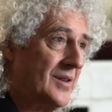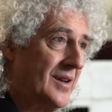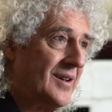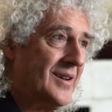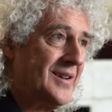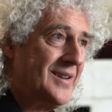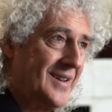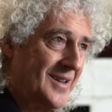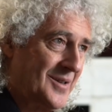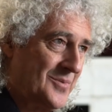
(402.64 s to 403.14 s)
the
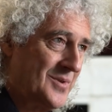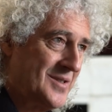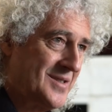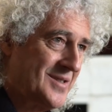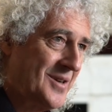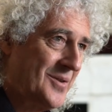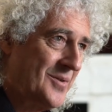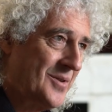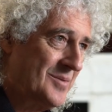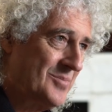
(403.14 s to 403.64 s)
line now with
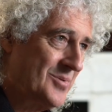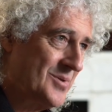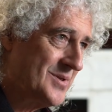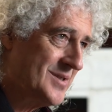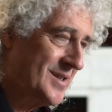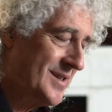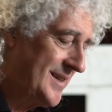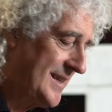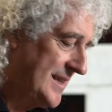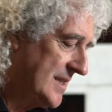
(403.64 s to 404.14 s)
stereo
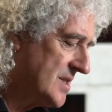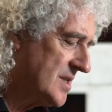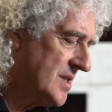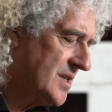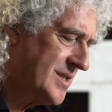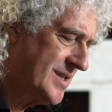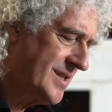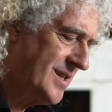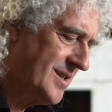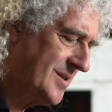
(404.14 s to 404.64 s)
books. I think this is the
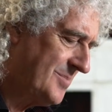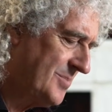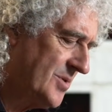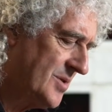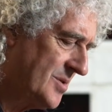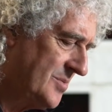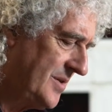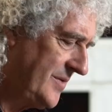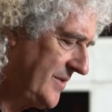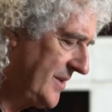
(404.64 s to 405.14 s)
6th
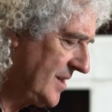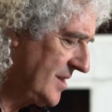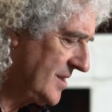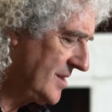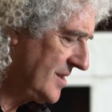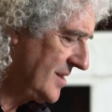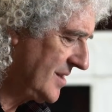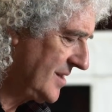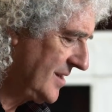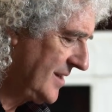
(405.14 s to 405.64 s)
book we've done.
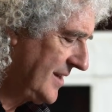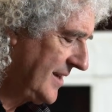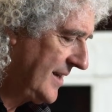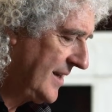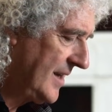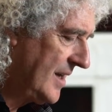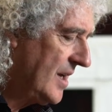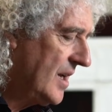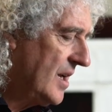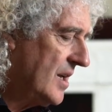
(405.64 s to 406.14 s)

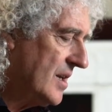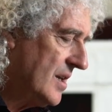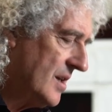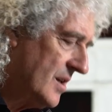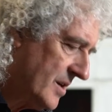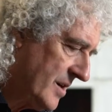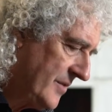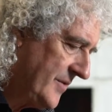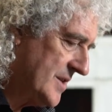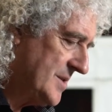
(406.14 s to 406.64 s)
A
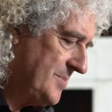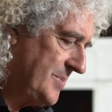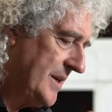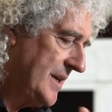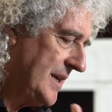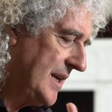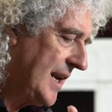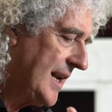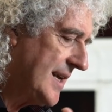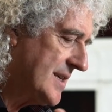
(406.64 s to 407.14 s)
lot of it's
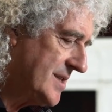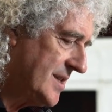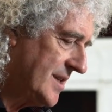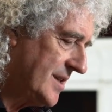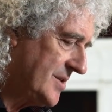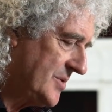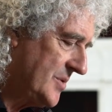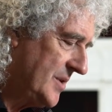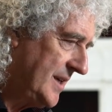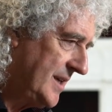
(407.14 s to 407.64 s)
been
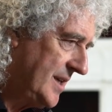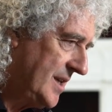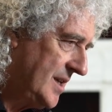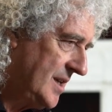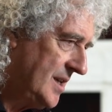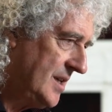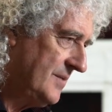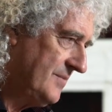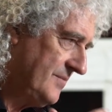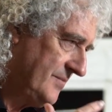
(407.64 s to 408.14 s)
classic
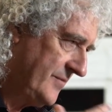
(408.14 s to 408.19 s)
3D,